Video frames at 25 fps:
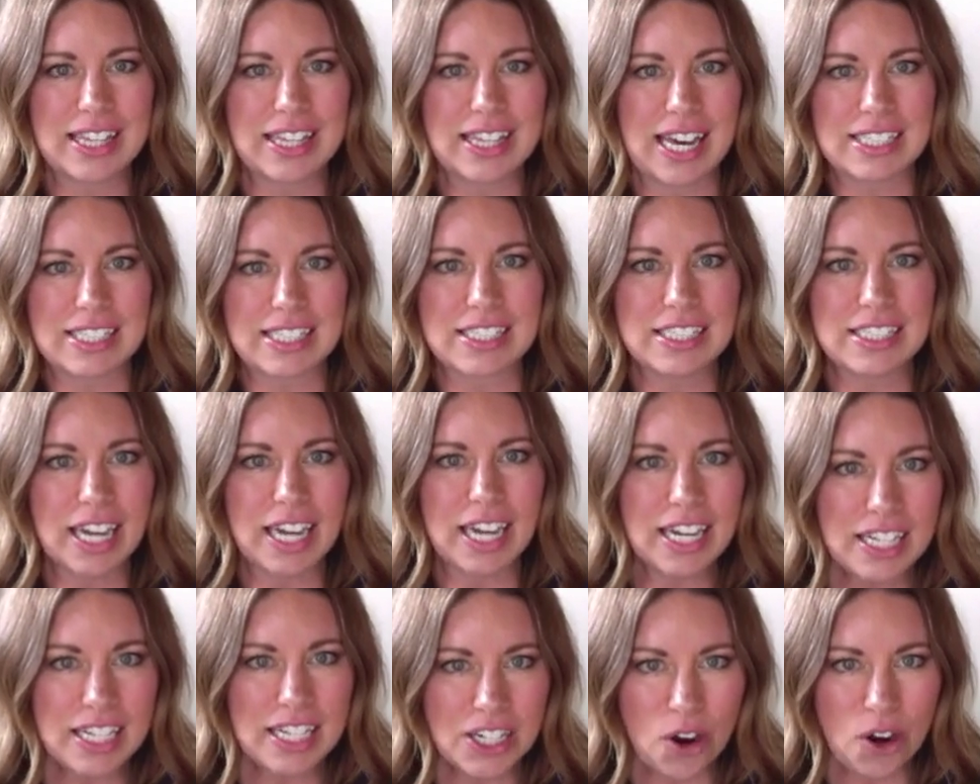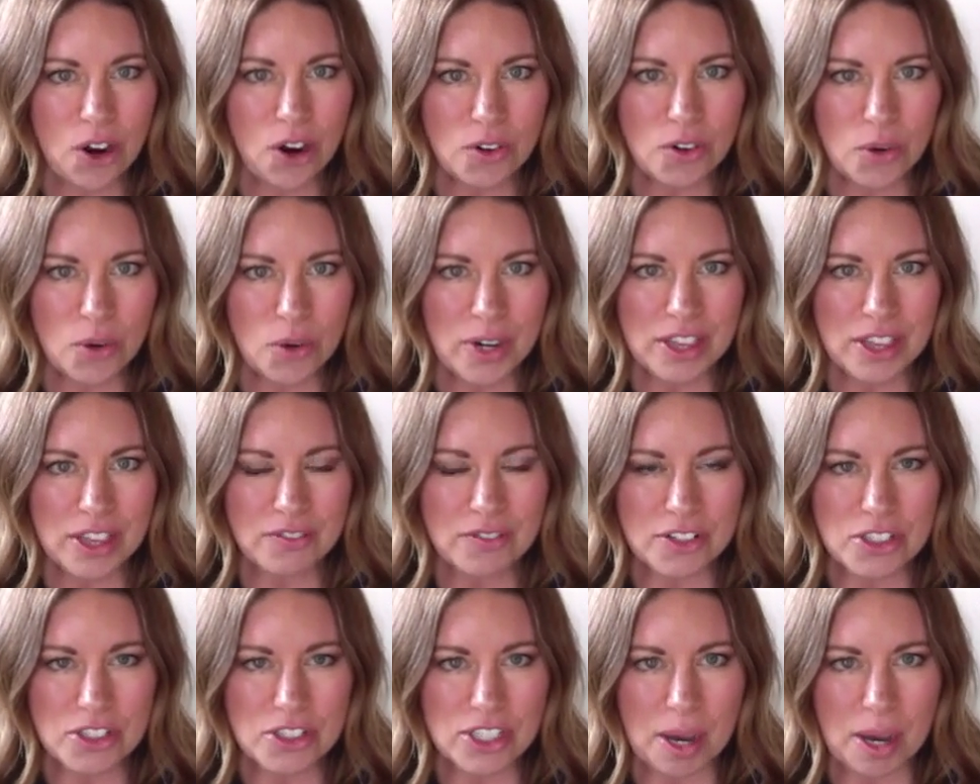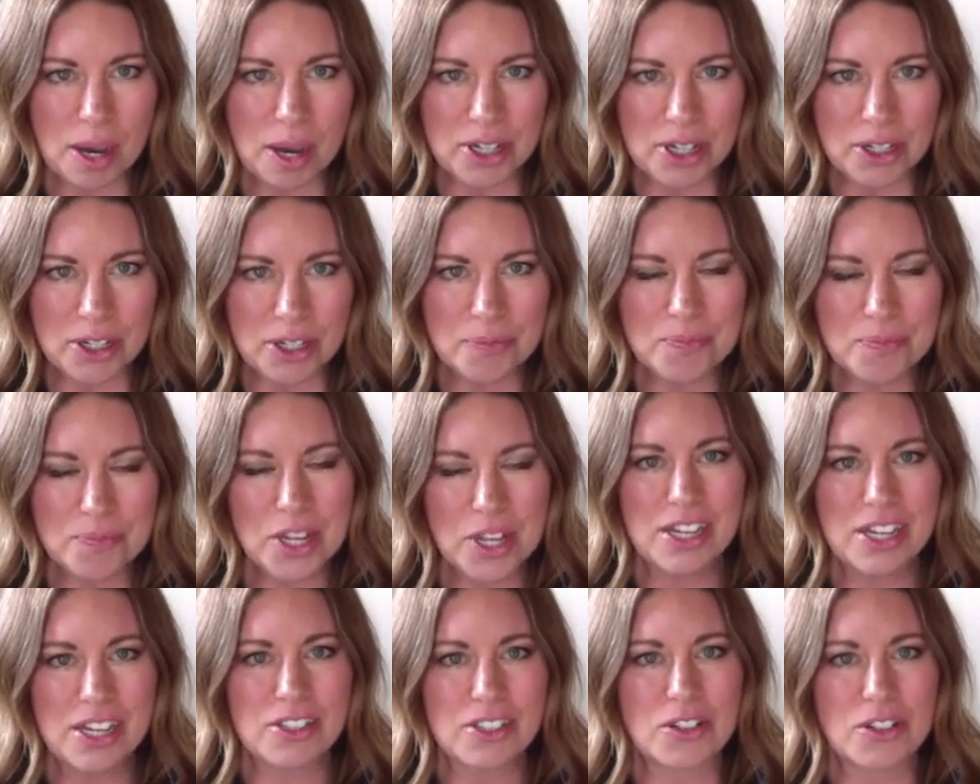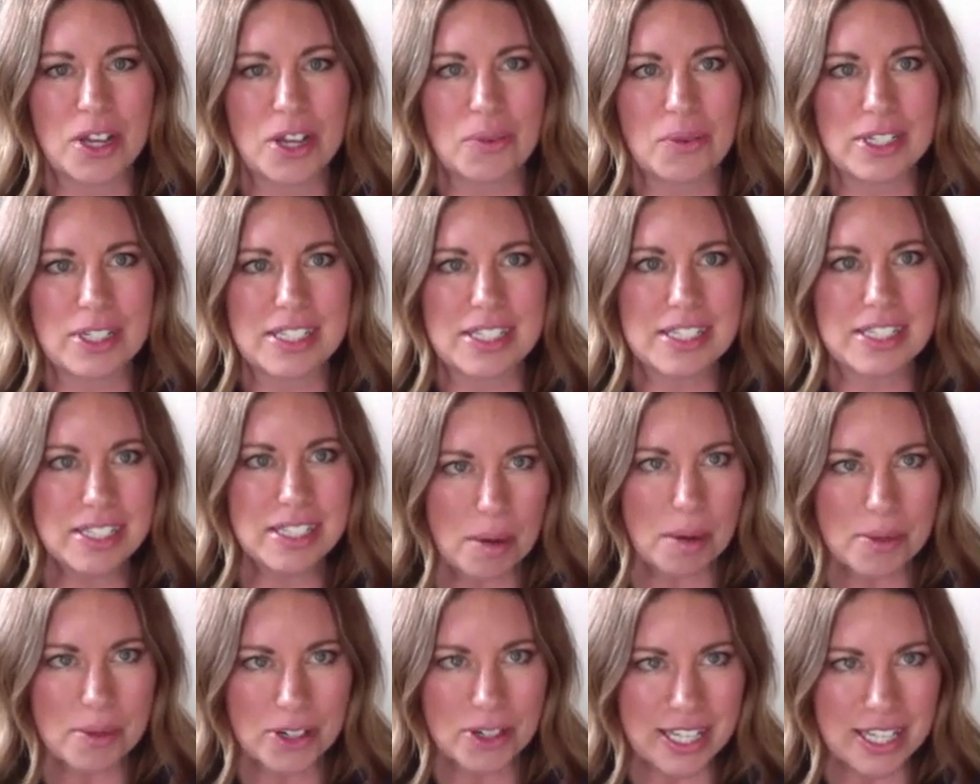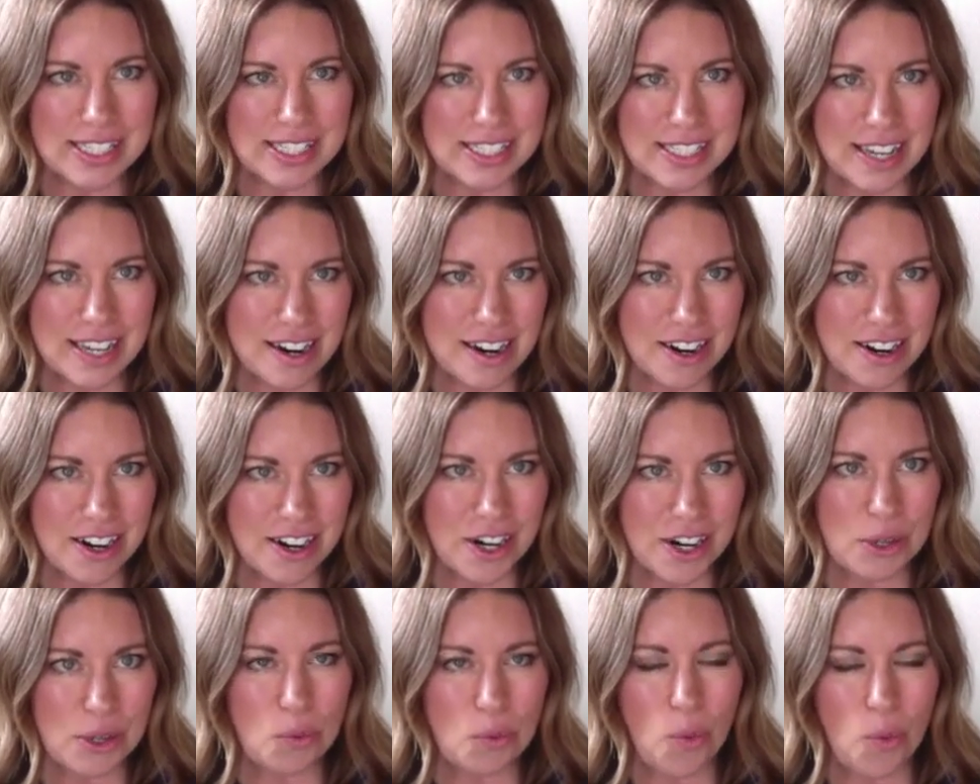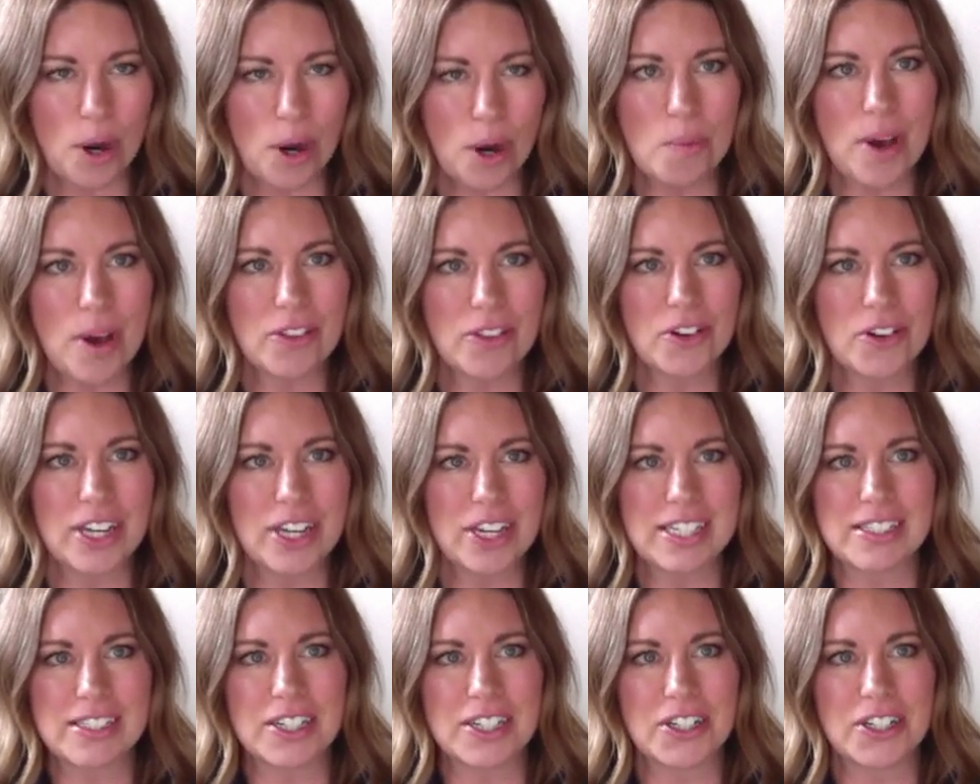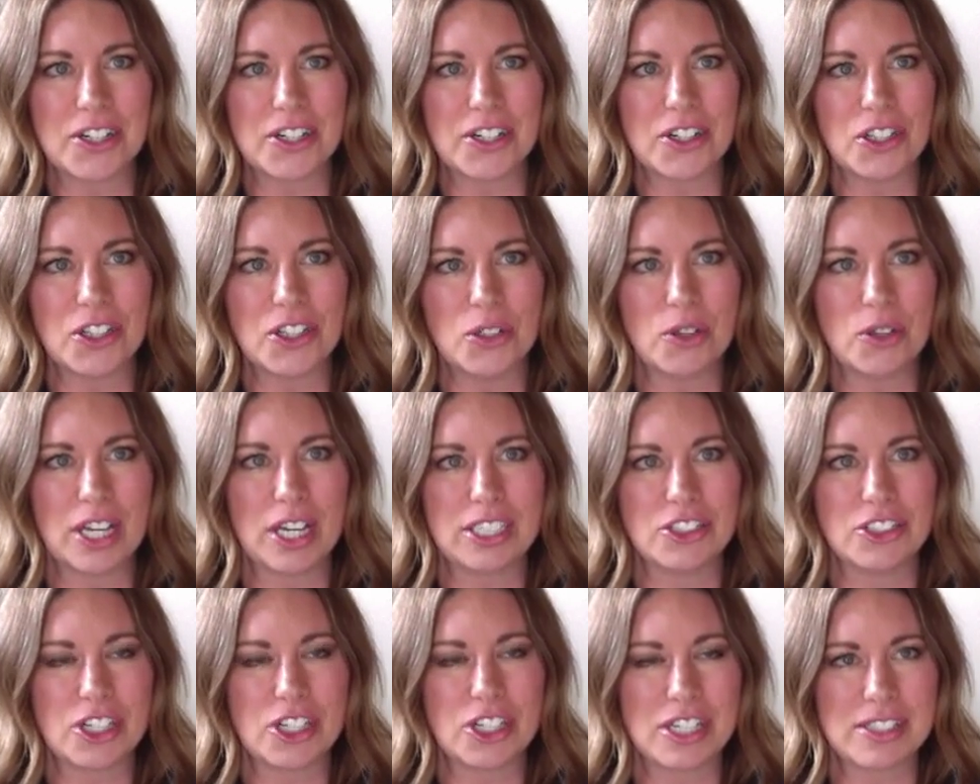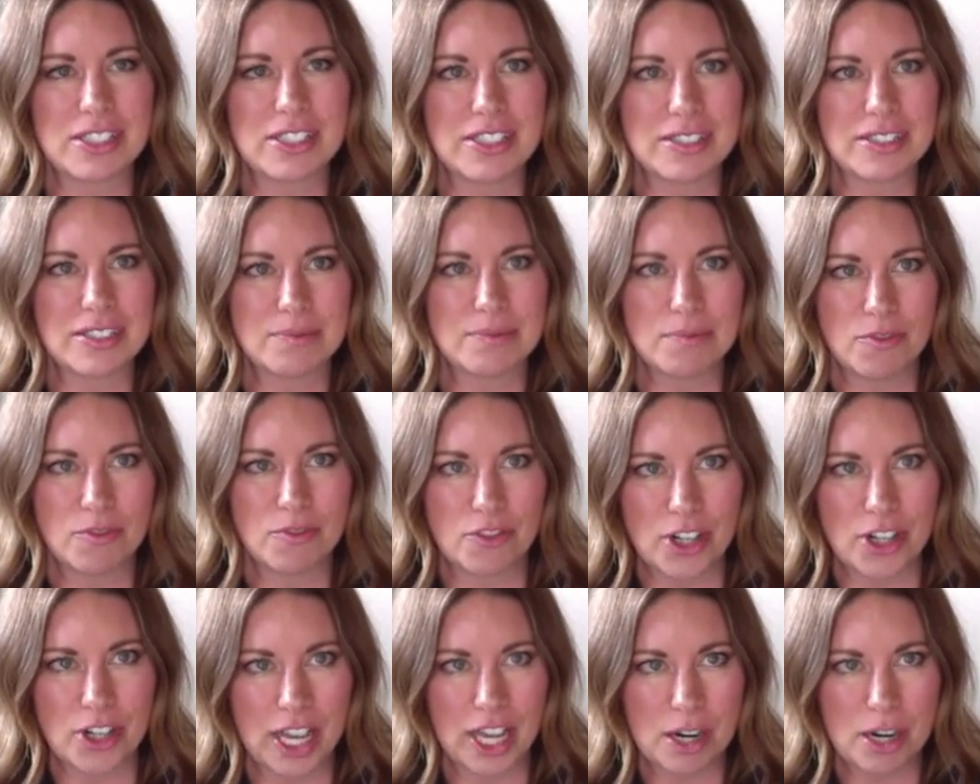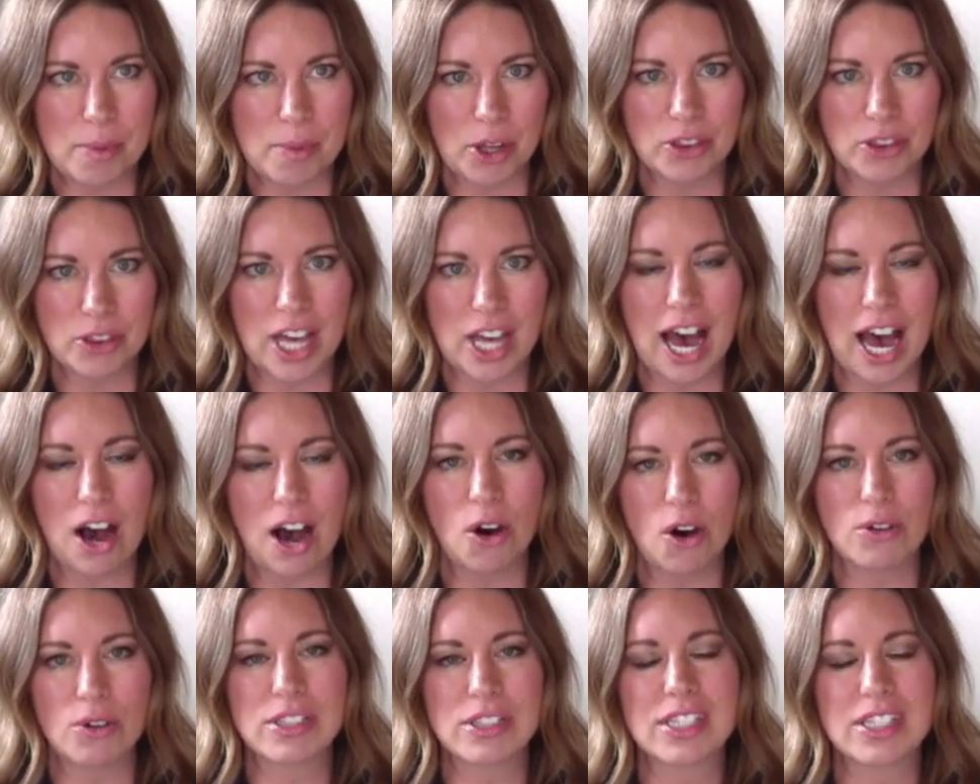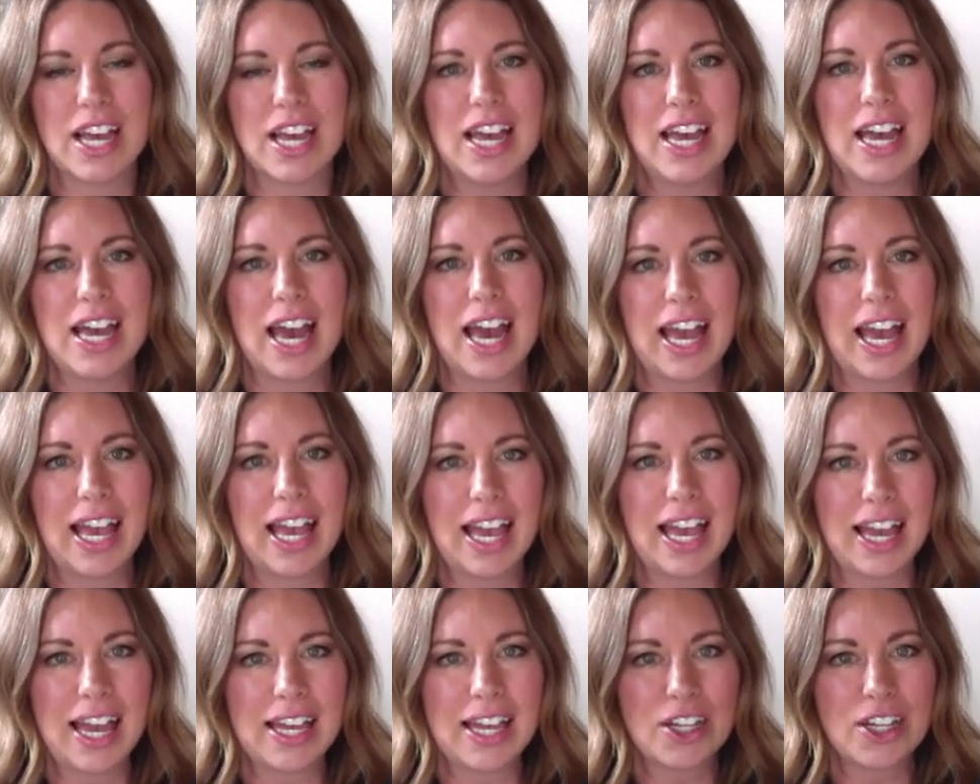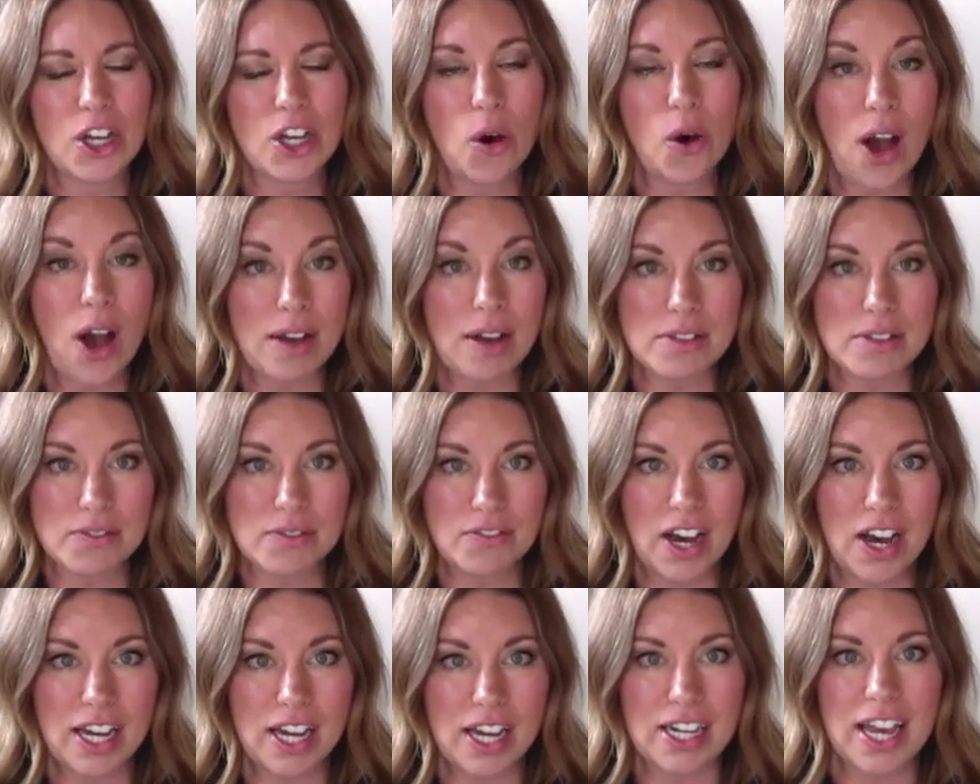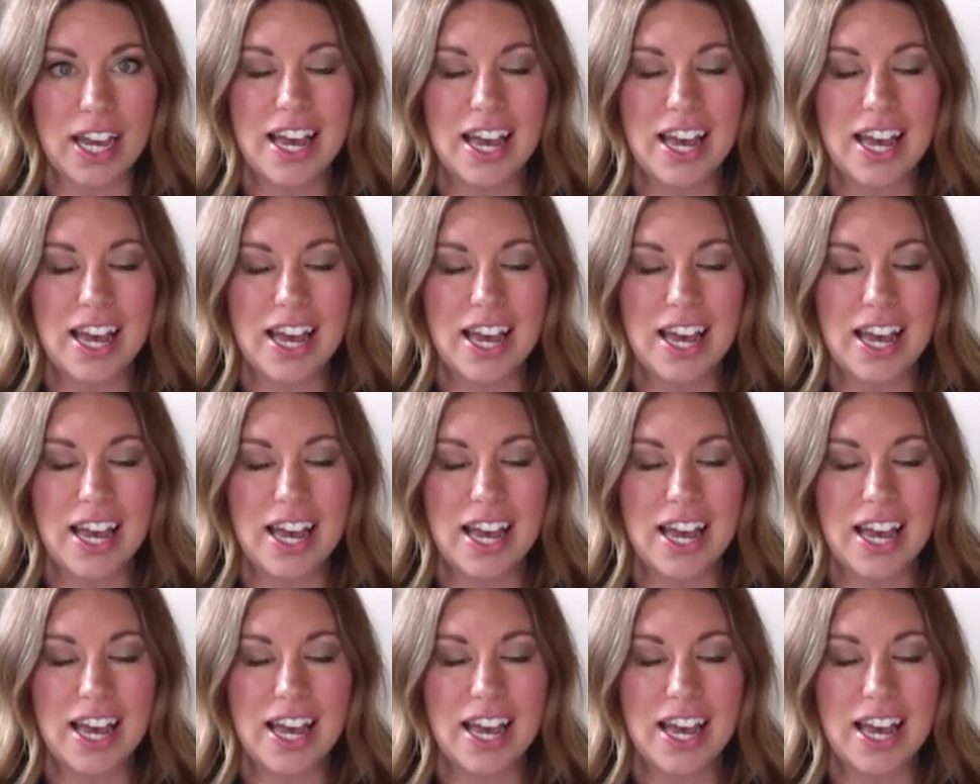that done and over with for summer, so that when summer gets here and warm weather gets here, you can just forget about the house and go have some fun.